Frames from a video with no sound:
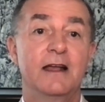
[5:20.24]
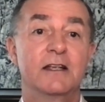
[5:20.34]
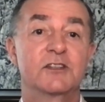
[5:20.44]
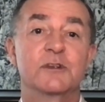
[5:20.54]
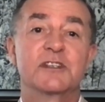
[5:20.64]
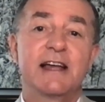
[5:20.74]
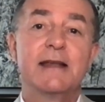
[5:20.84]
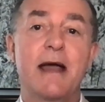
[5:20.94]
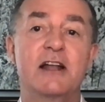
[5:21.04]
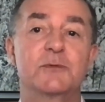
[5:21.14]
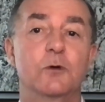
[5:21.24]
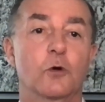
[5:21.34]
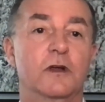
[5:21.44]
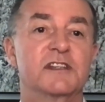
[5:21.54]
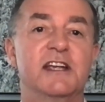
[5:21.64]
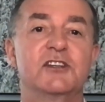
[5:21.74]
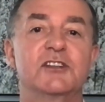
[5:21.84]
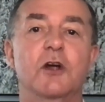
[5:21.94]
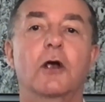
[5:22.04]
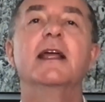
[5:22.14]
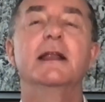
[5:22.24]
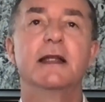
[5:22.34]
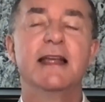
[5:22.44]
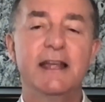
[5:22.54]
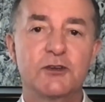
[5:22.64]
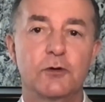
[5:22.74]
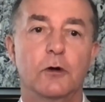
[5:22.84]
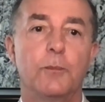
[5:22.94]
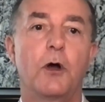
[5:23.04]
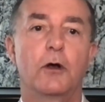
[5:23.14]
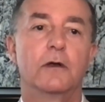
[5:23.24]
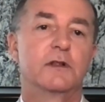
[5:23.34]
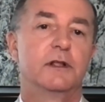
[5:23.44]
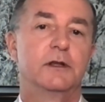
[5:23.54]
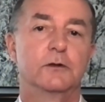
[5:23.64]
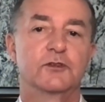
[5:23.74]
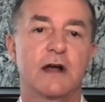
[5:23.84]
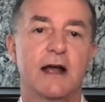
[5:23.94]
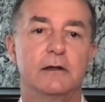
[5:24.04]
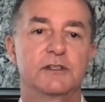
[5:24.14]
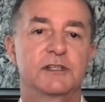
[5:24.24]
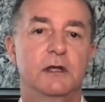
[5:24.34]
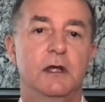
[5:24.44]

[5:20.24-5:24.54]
So site management organizations are an integral part of clinical trials.